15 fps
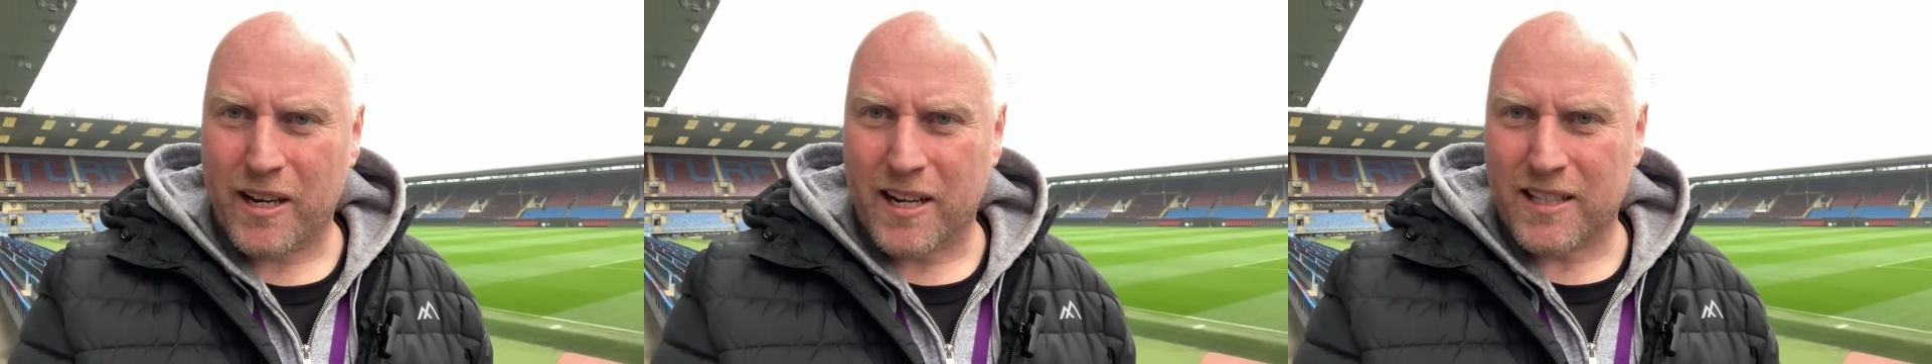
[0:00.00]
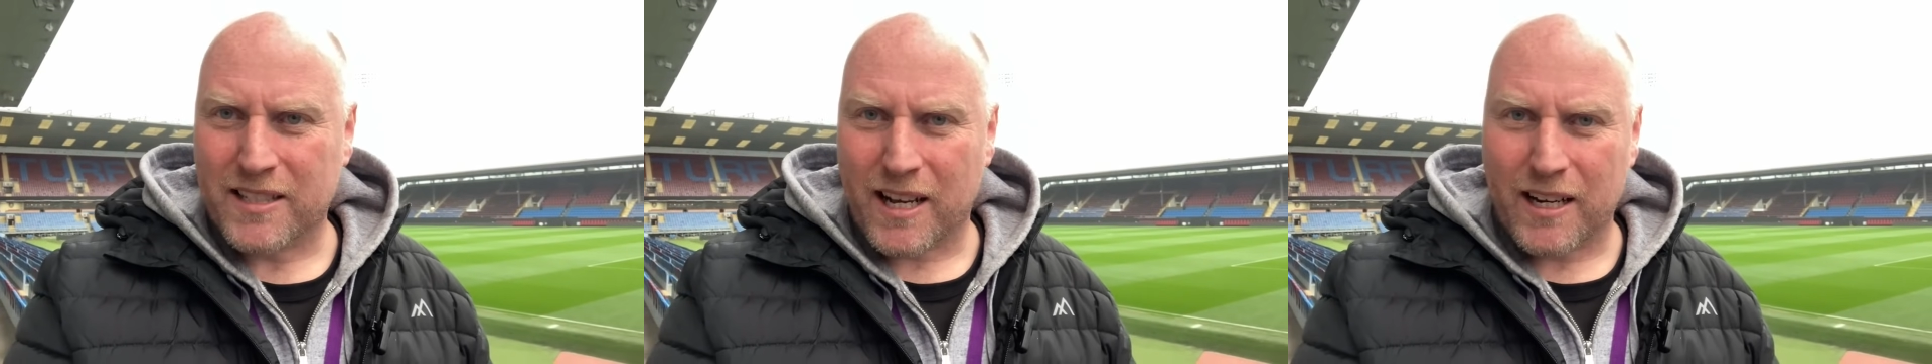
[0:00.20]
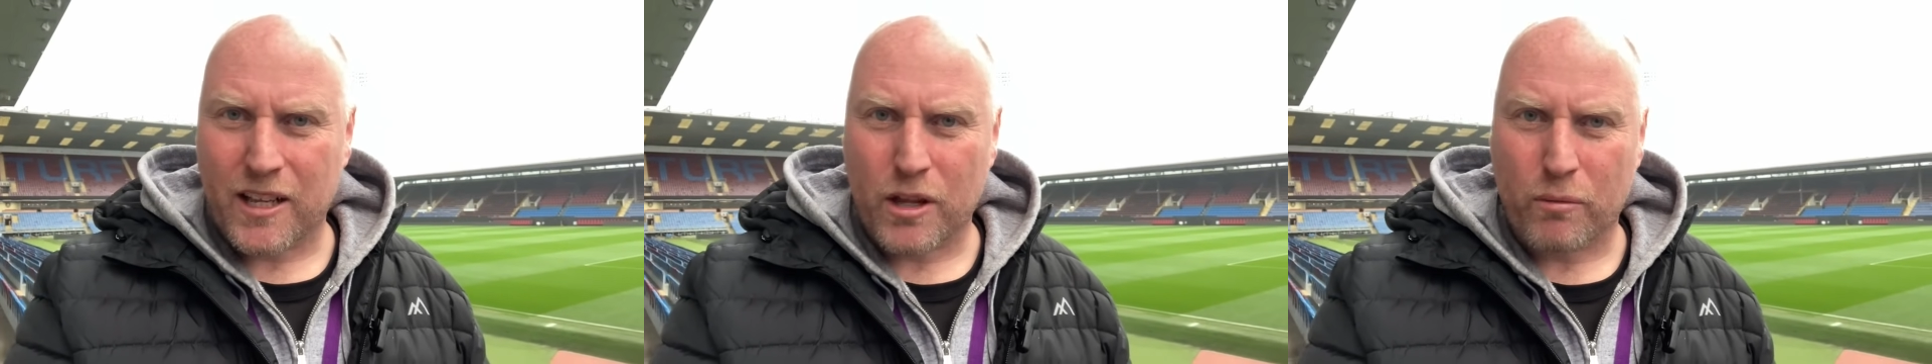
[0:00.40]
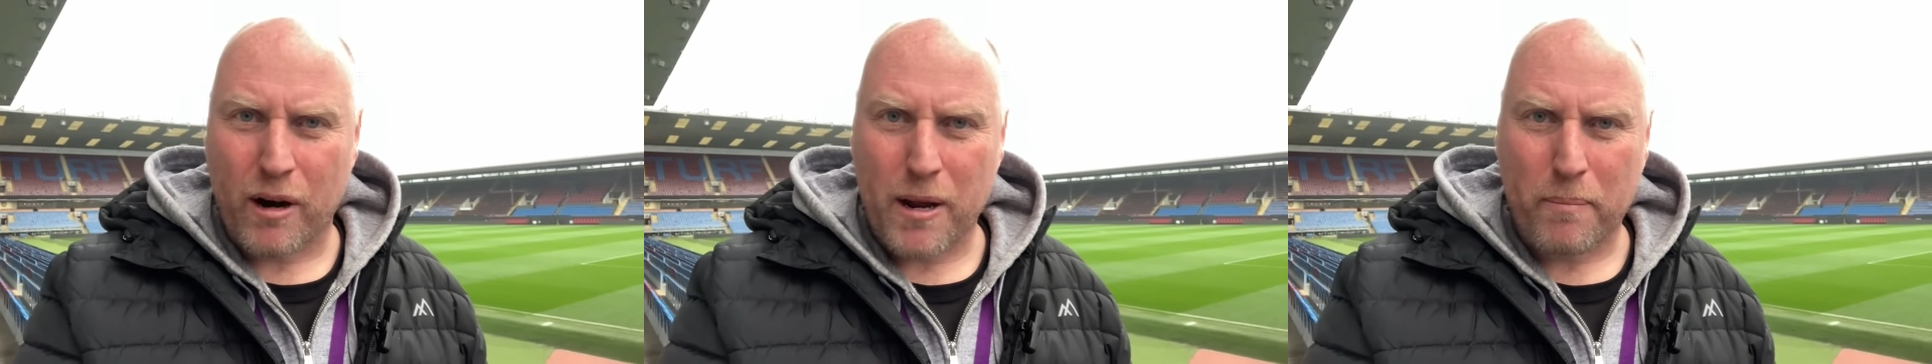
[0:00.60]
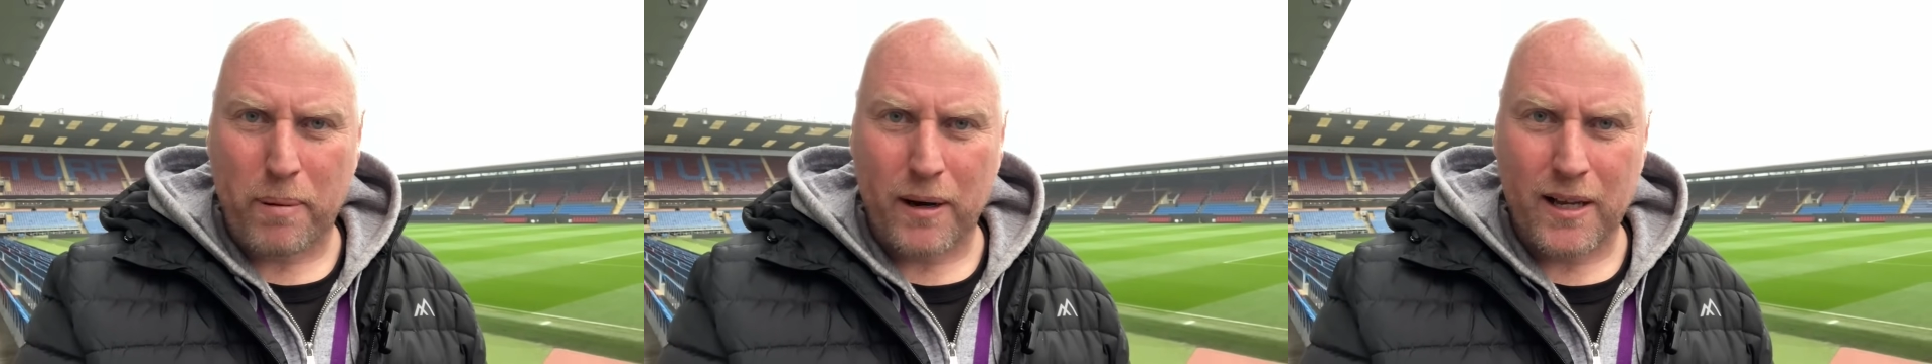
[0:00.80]
in exactly the
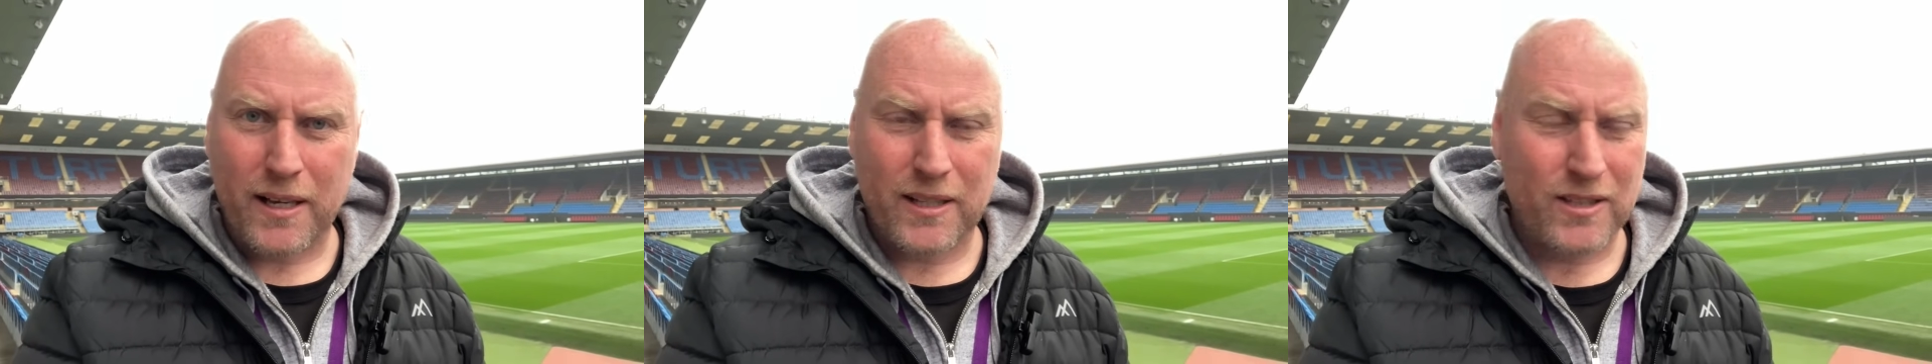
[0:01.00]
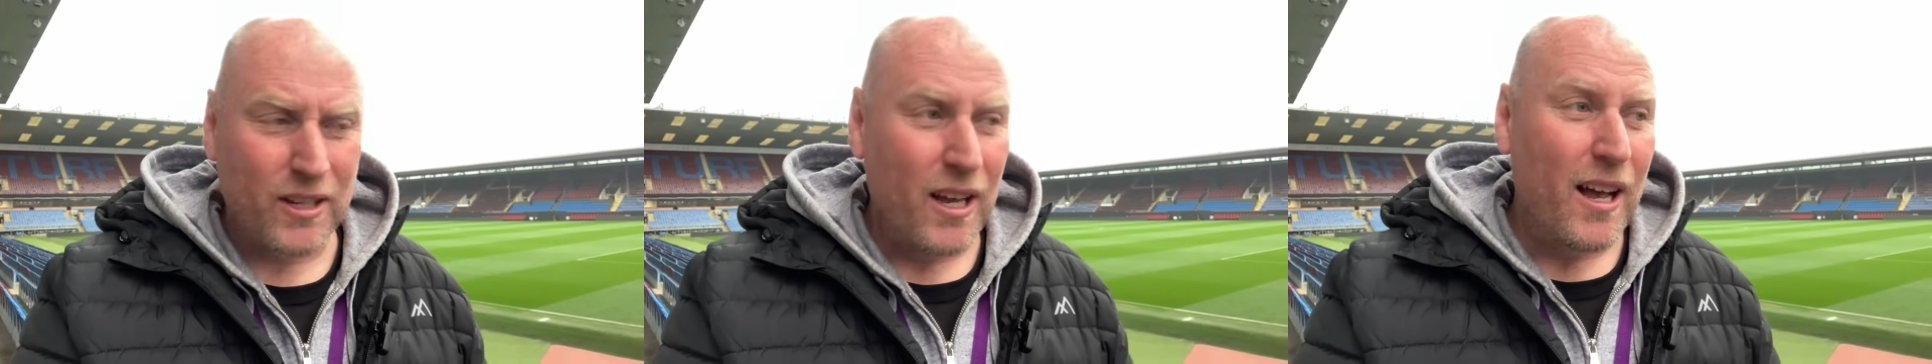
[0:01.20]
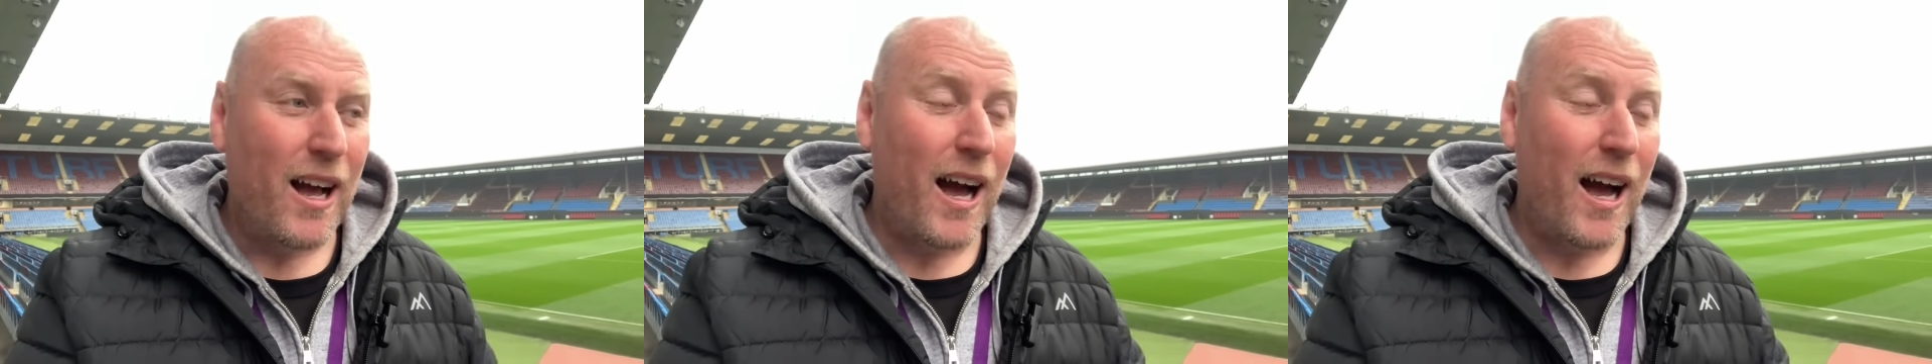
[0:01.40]
right place